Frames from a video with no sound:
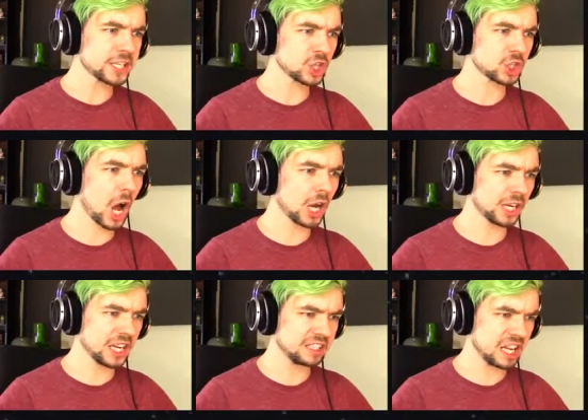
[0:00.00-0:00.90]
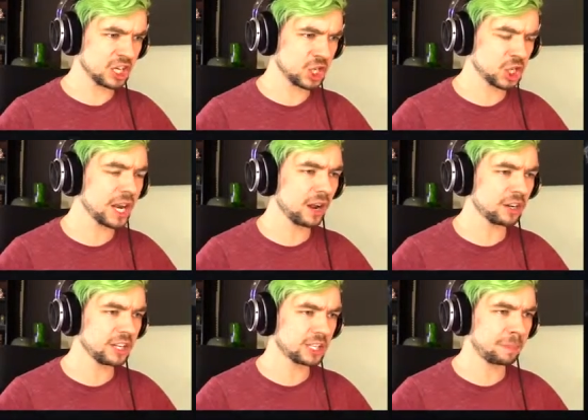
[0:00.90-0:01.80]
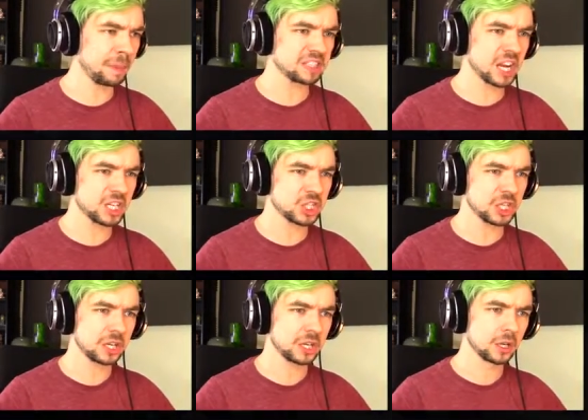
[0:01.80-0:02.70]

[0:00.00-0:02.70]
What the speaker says: just colonized the shit out of this space station!